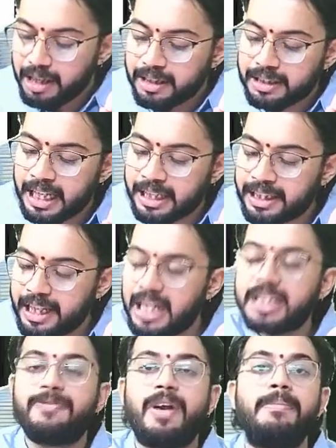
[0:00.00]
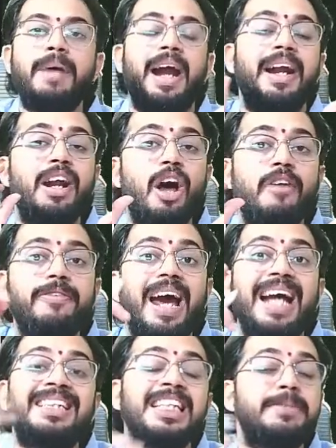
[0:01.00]
6 years from end of
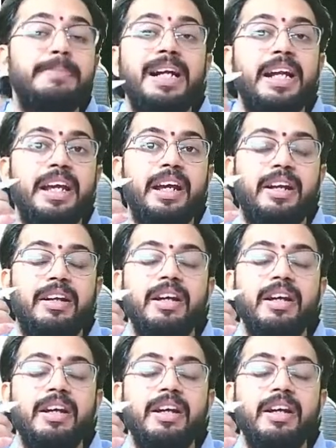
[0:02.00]
assessment year.